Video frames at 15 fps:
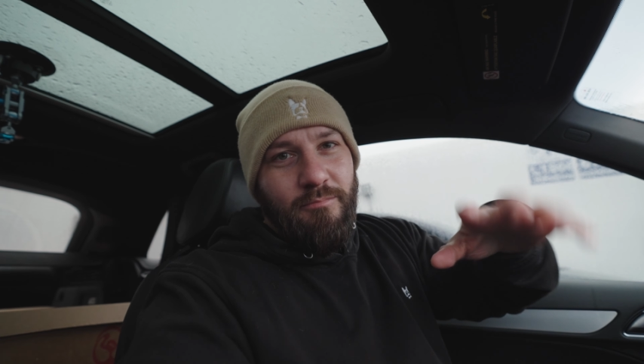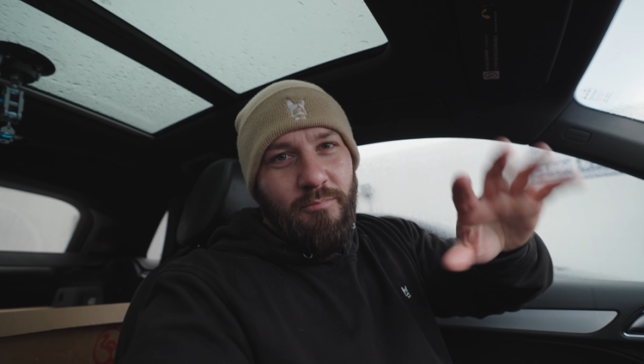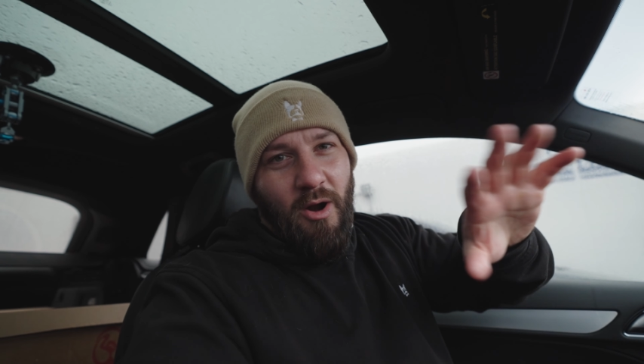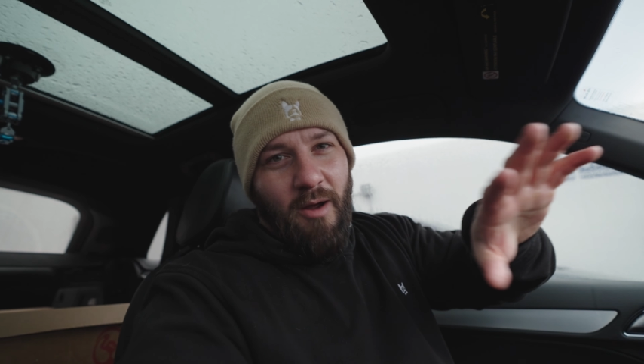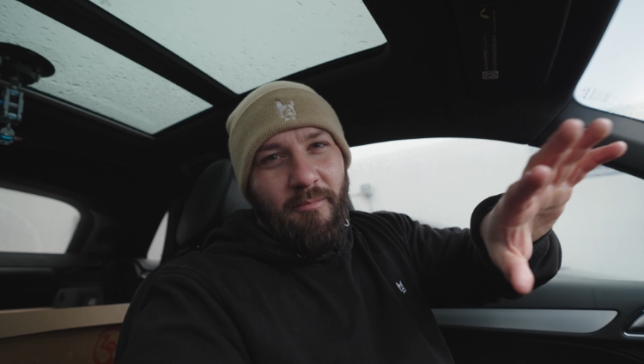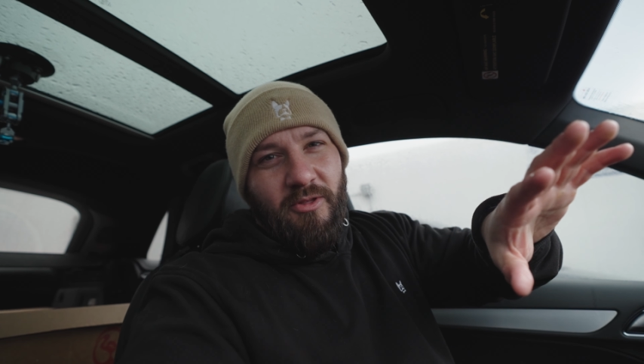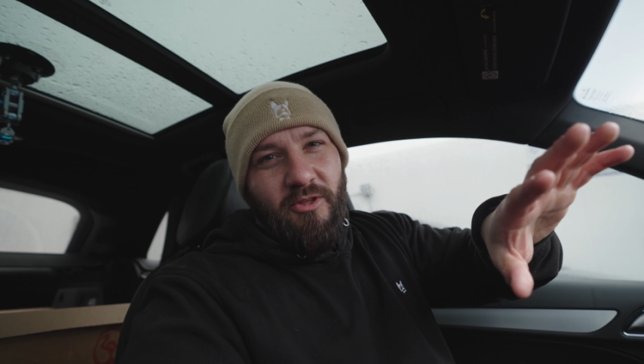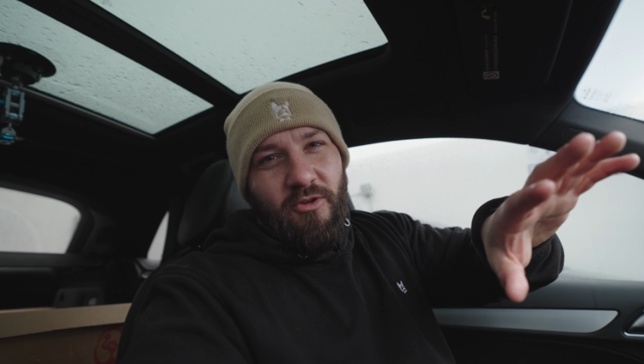
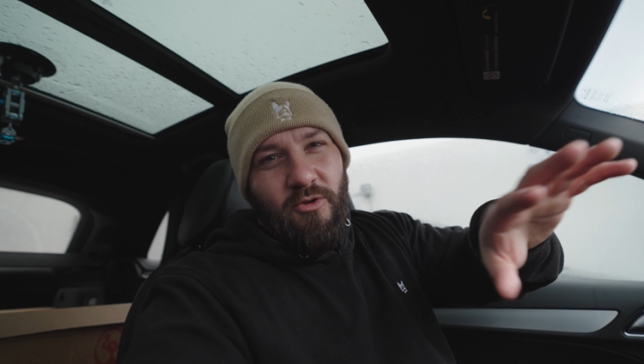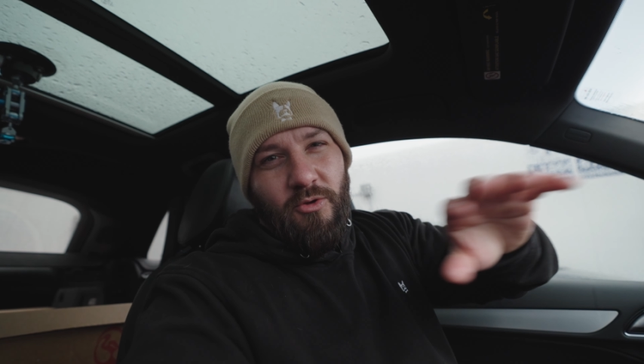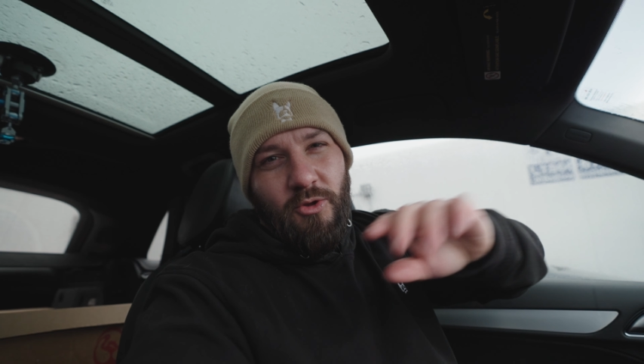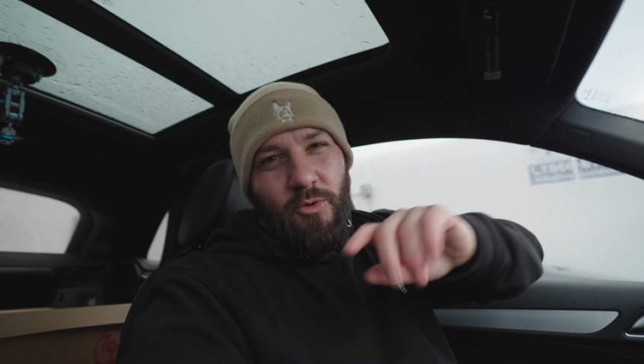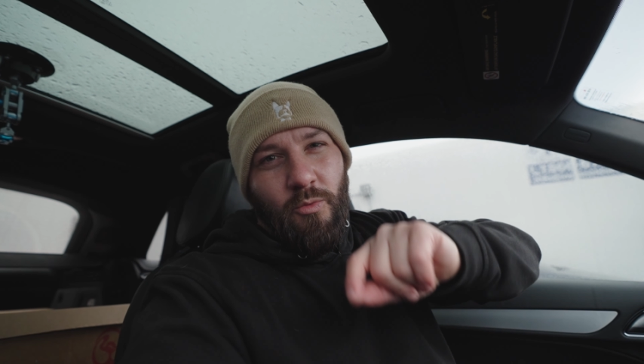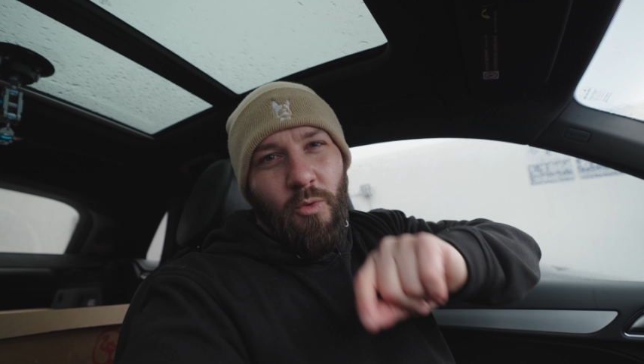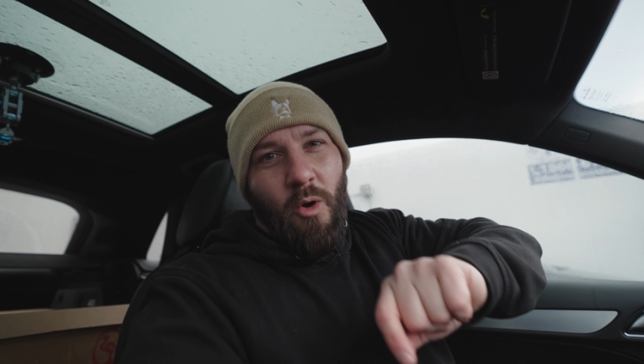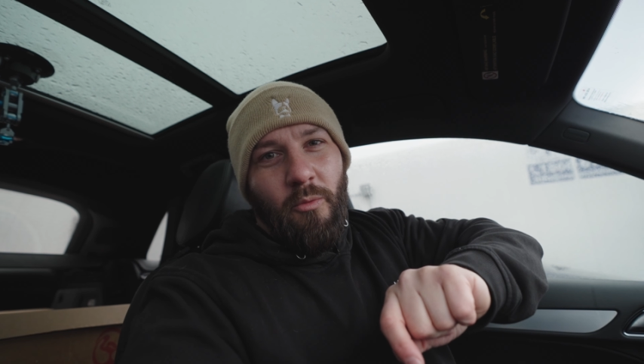Promise you,
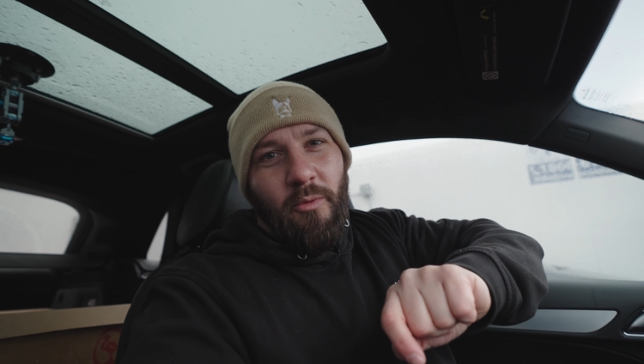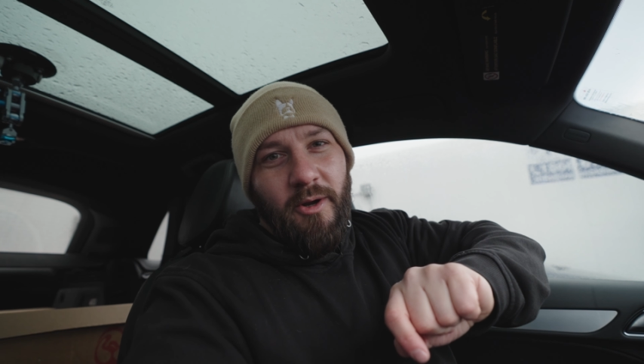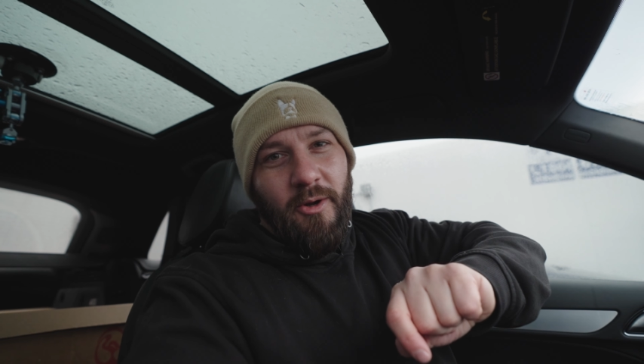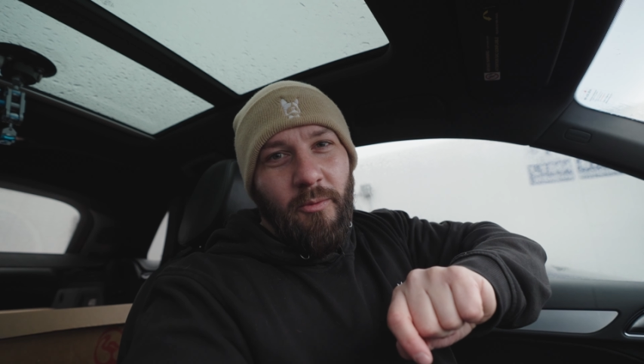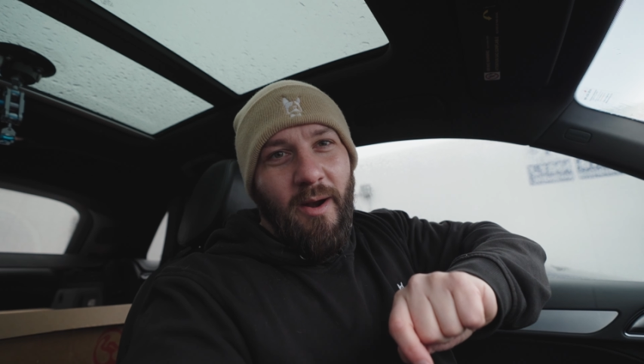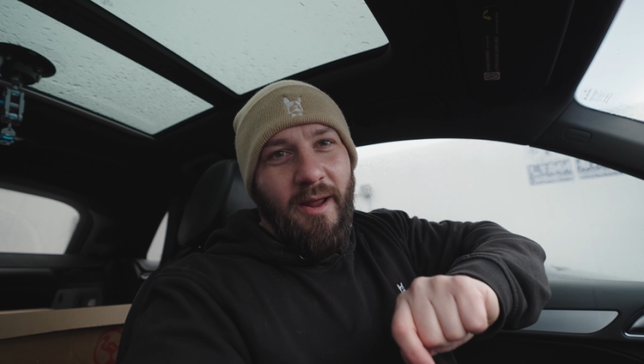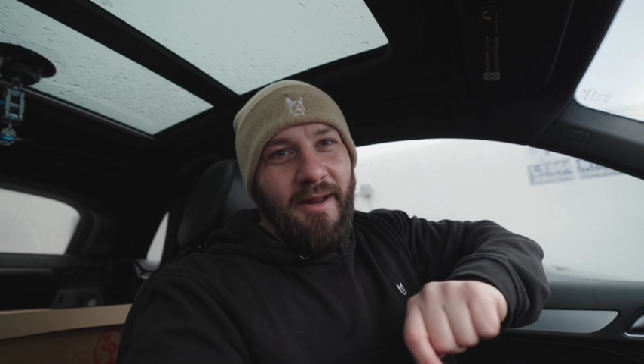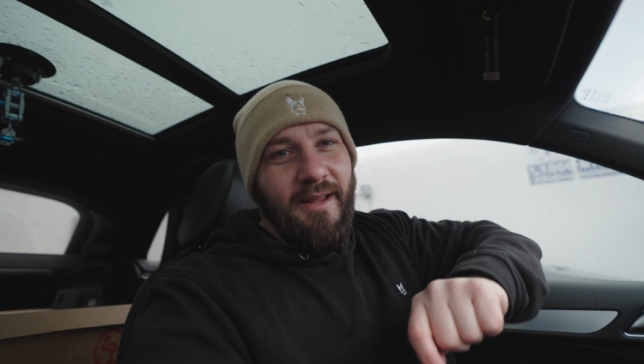you won't
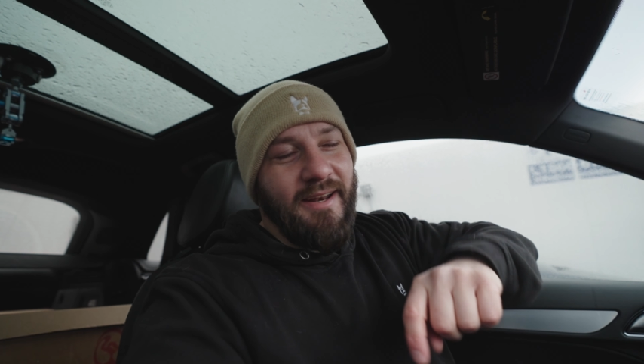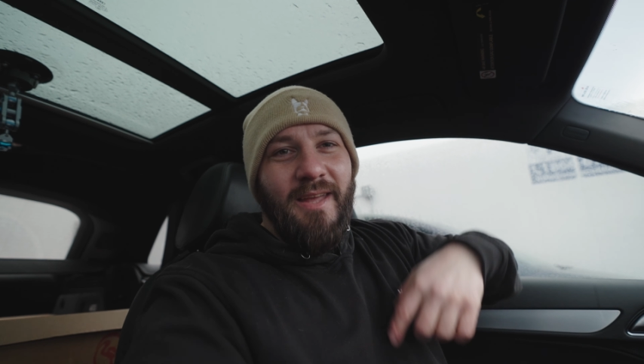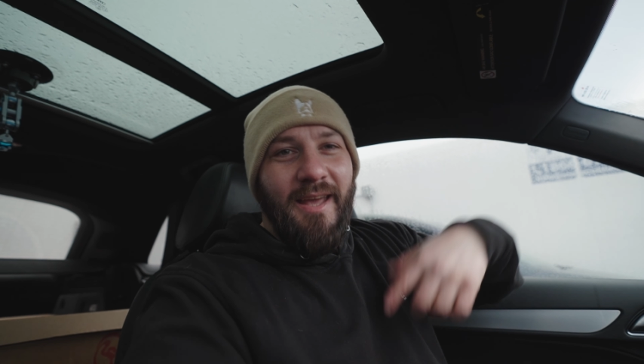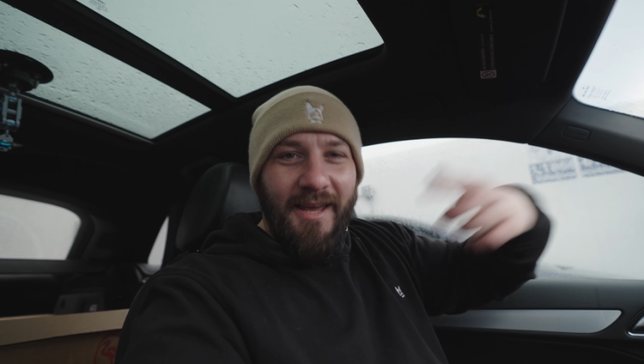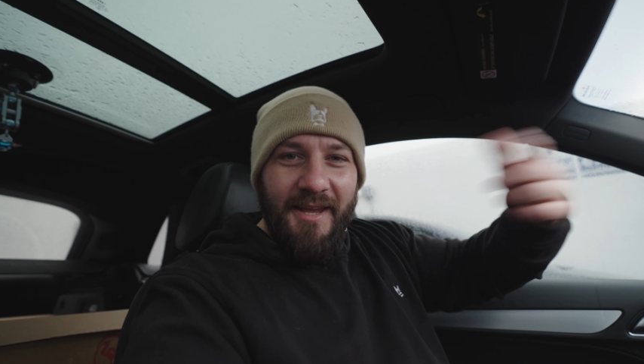regret it.